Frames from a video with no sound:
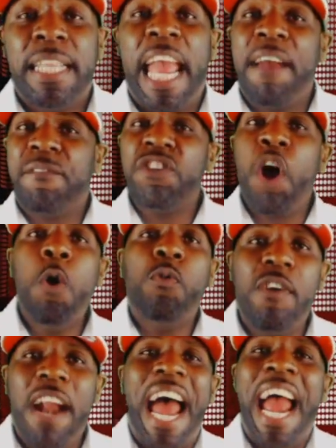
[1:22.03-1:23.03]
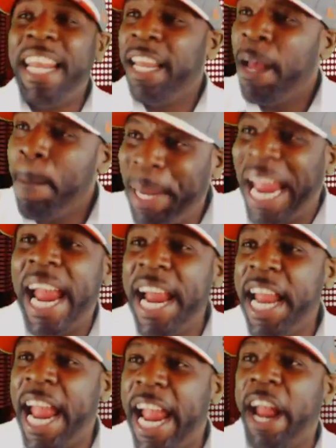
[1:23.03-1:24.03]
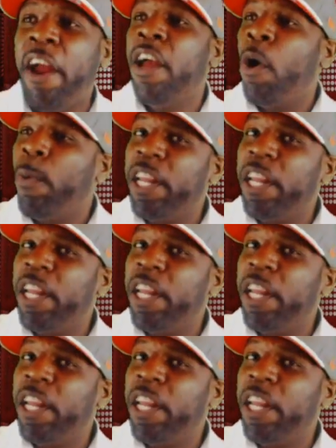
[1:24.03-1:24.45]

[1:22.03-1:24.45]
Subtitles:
They have no right being here.